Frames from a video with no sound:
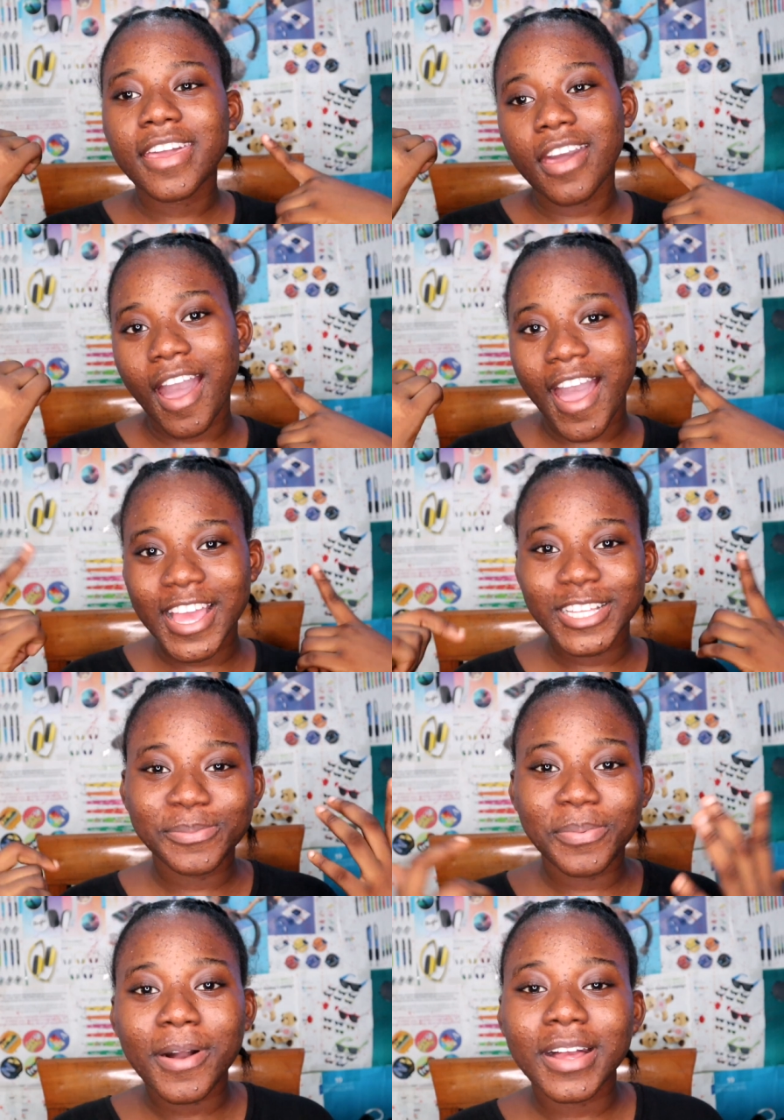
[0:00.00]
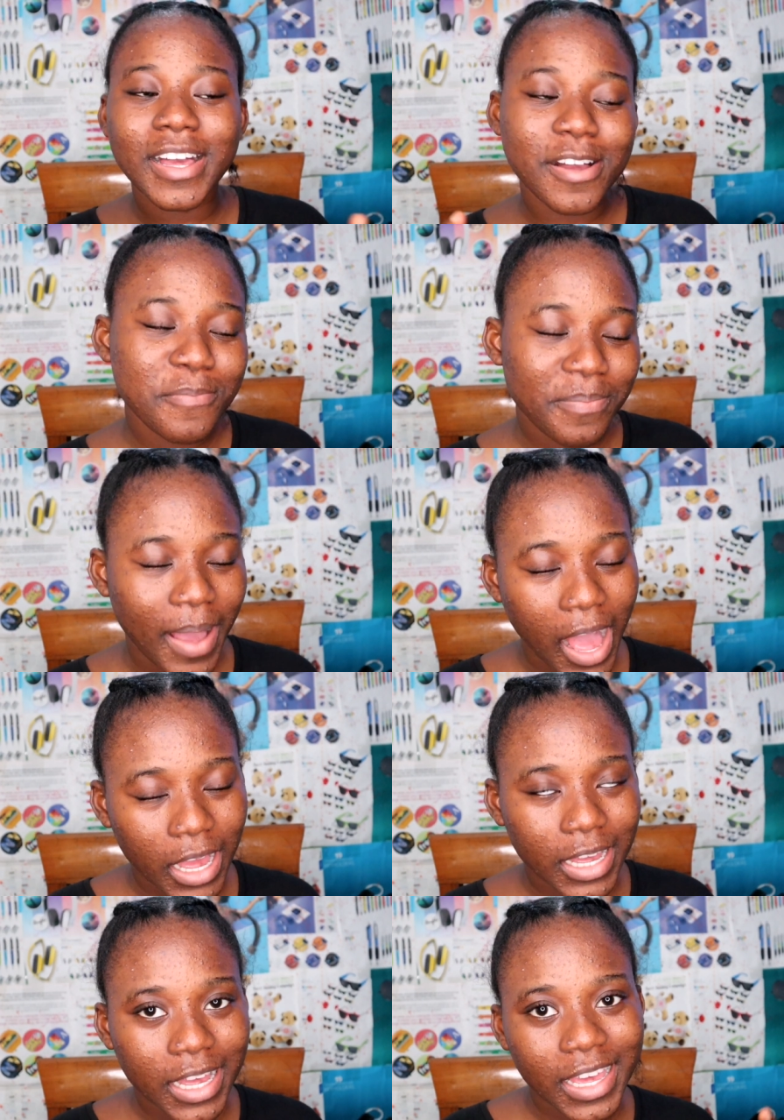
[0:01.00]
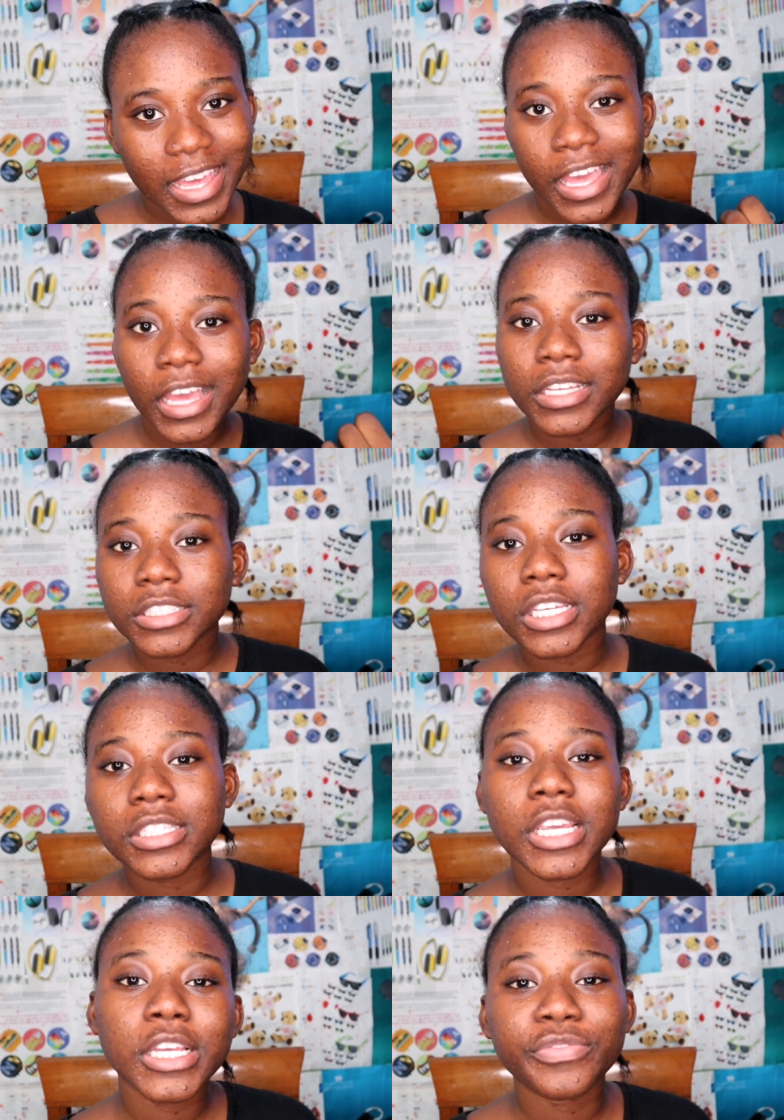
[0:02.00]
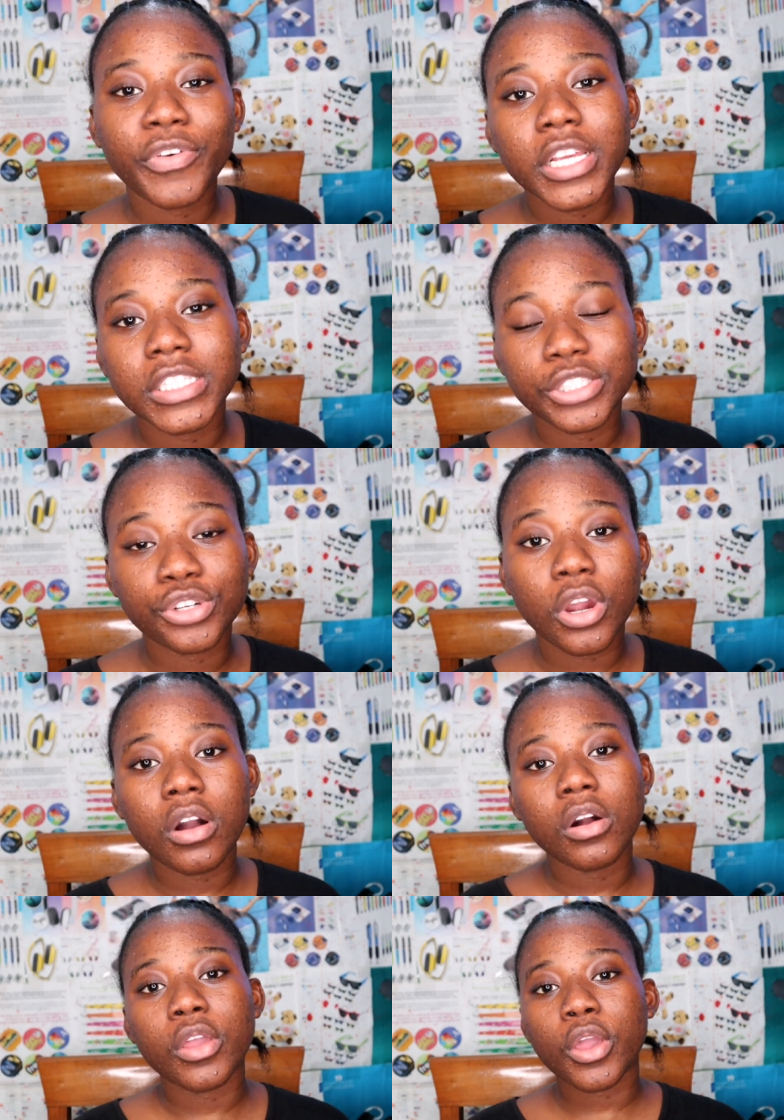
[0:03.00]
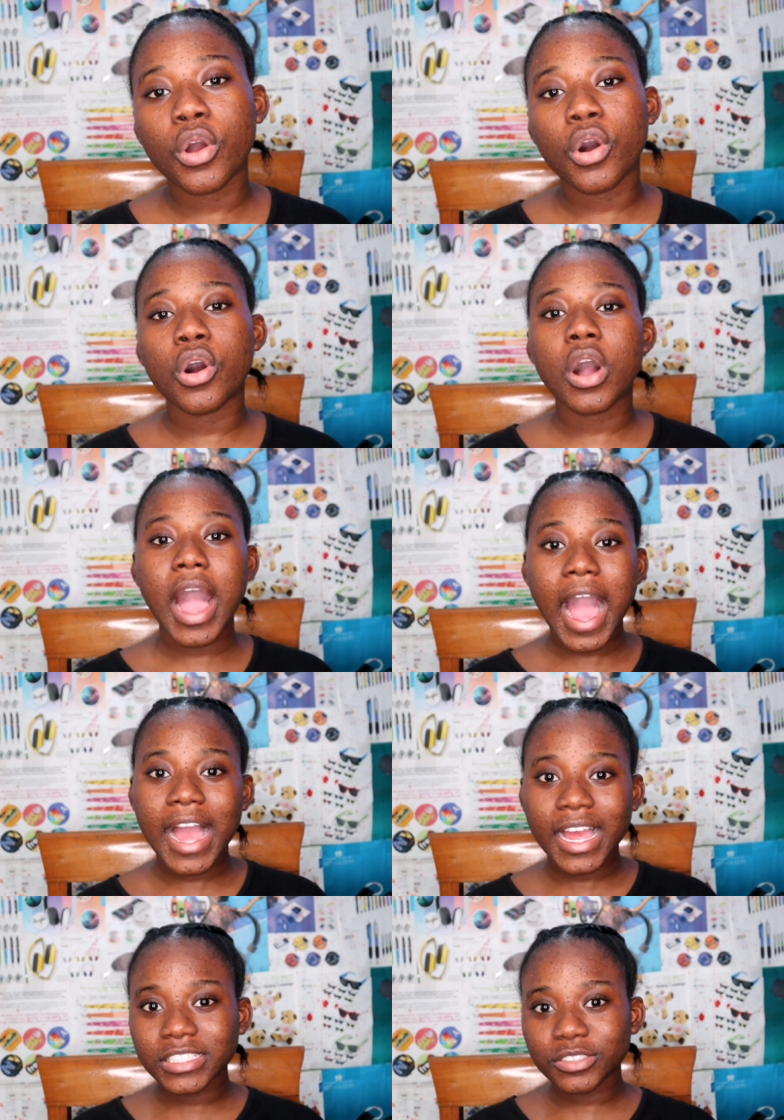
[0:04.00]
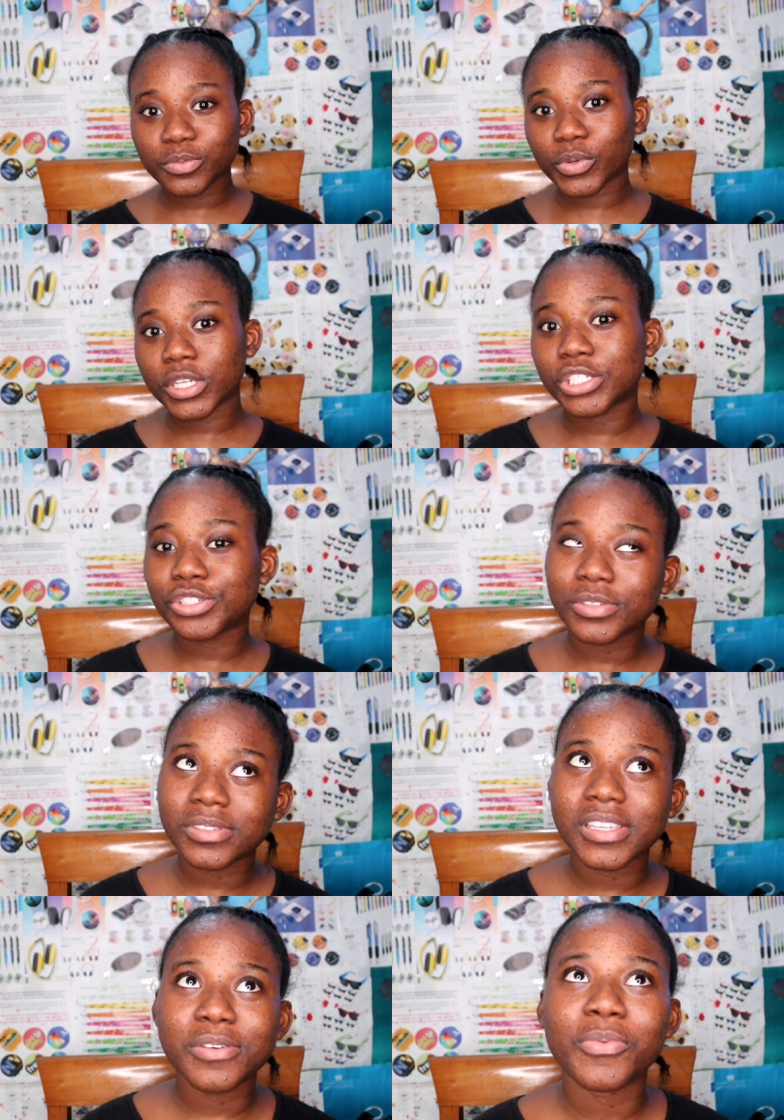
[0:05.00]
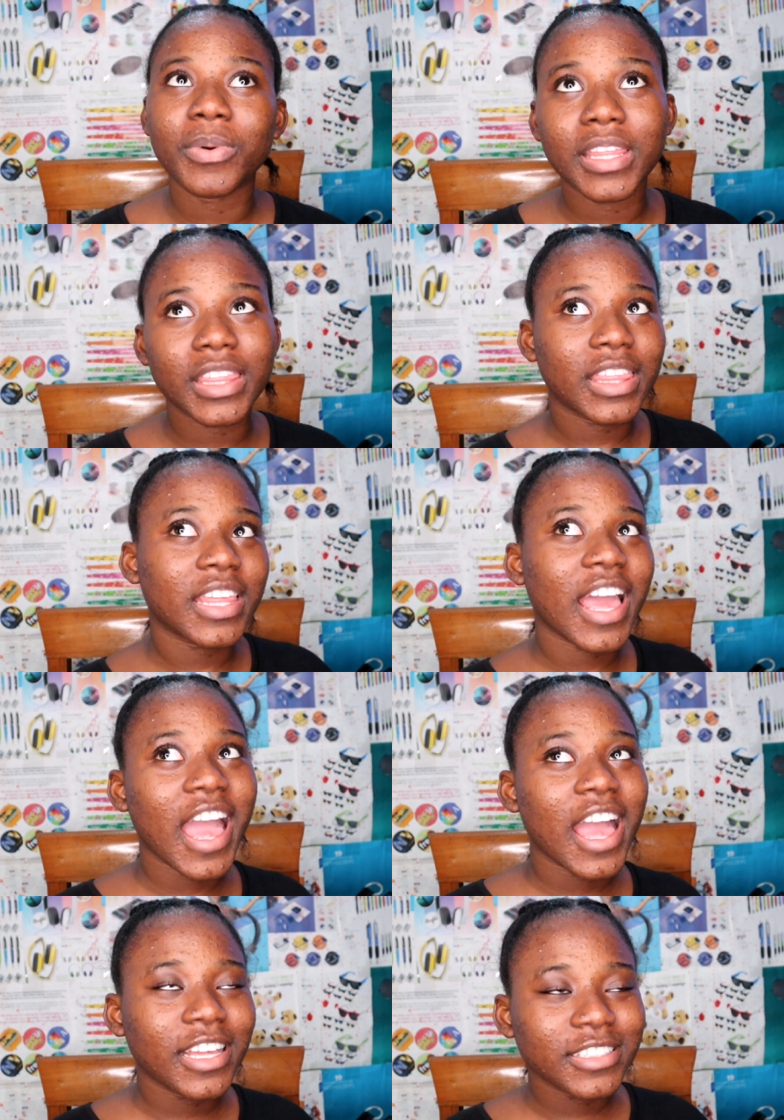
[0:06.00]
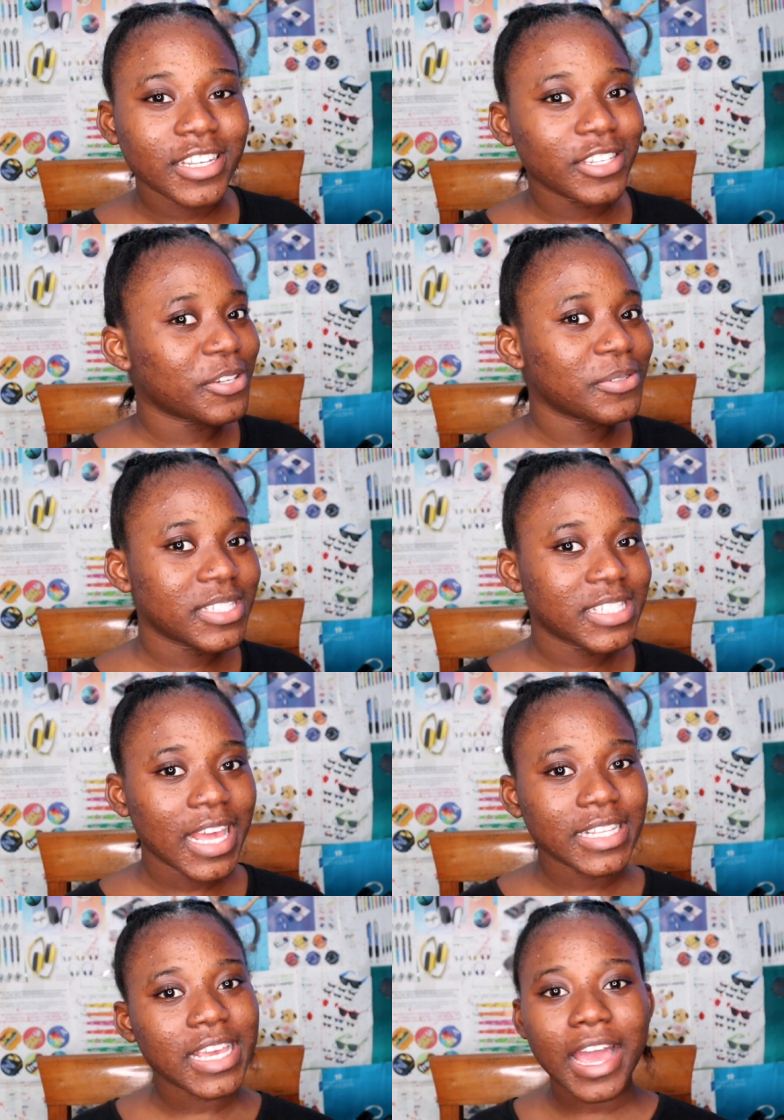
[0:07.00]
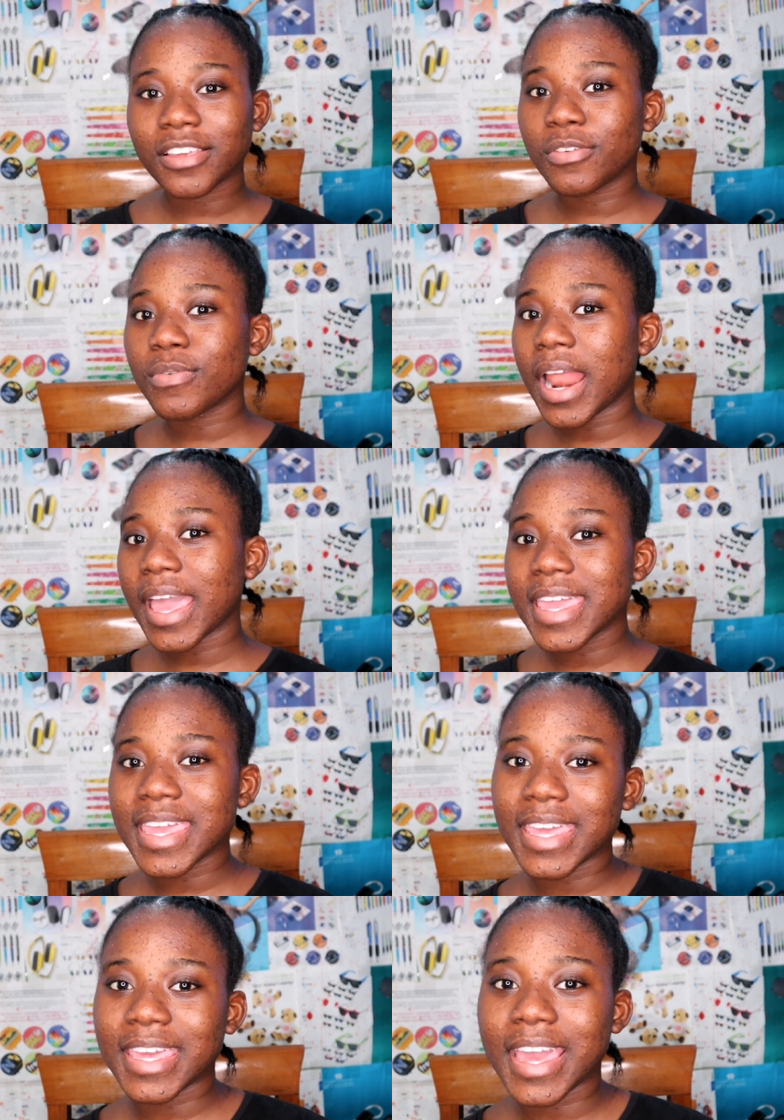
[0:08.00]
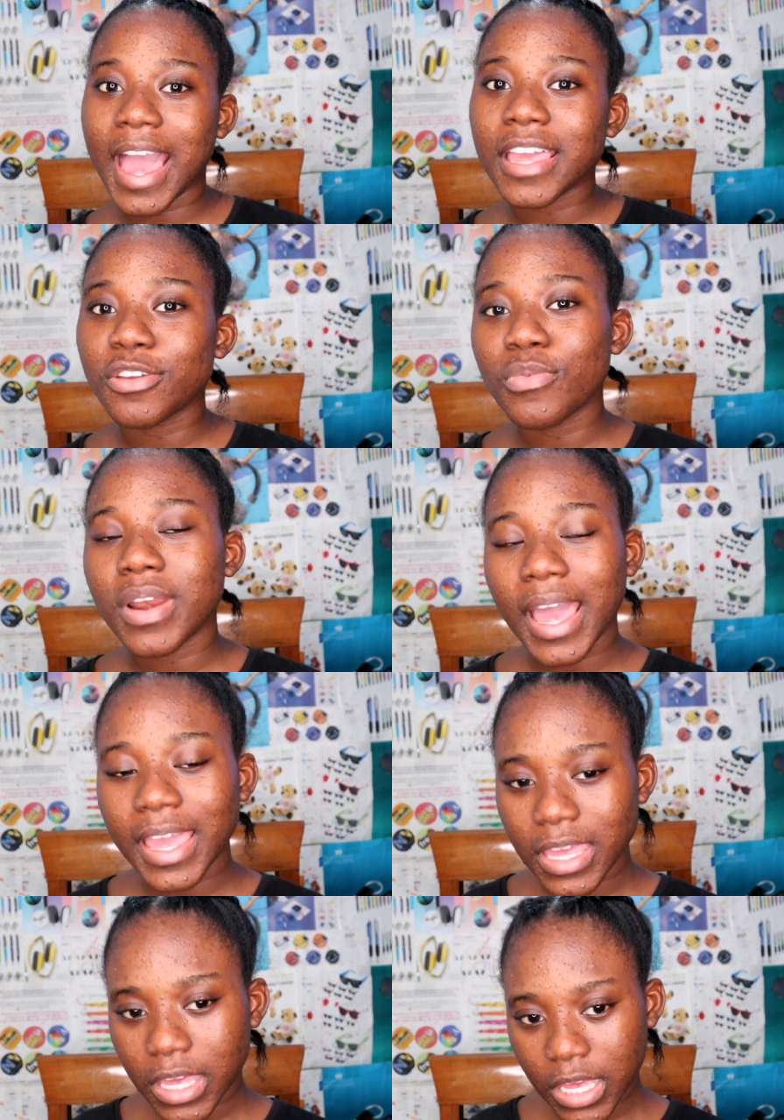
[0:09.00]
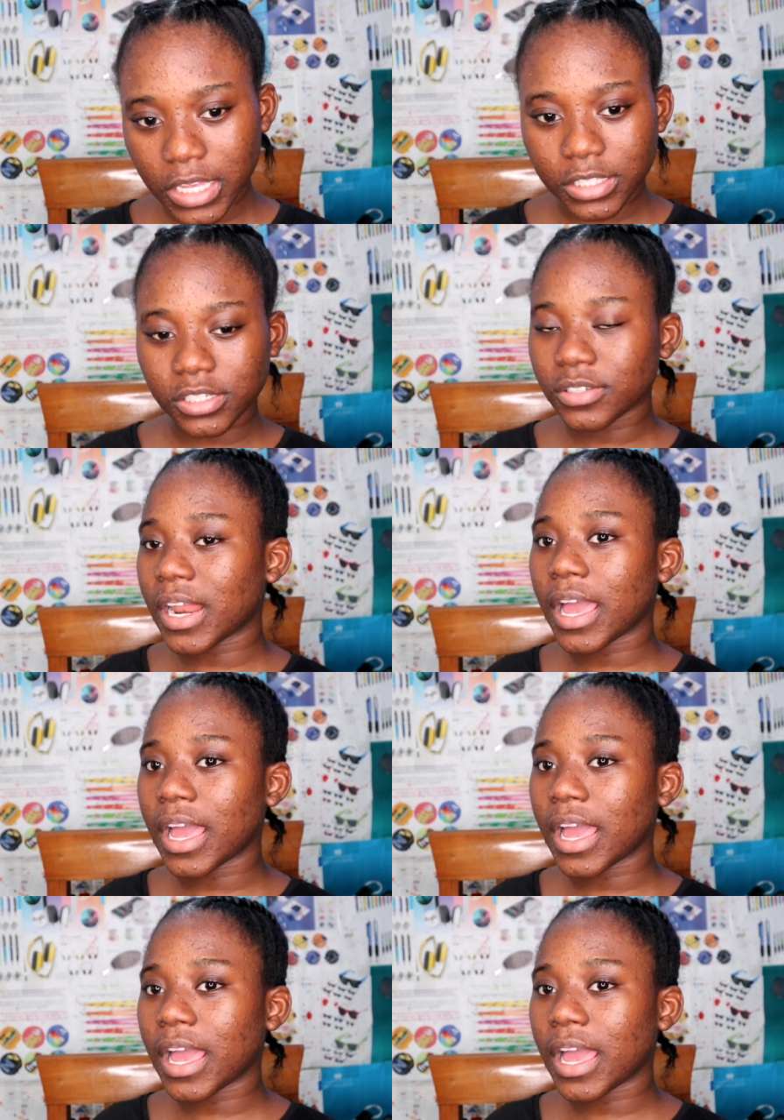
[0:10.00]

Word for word: guys welcome back to JynxxVerse it's your girl Oyinkan and we're shooting with the new set how you like it how you like it do you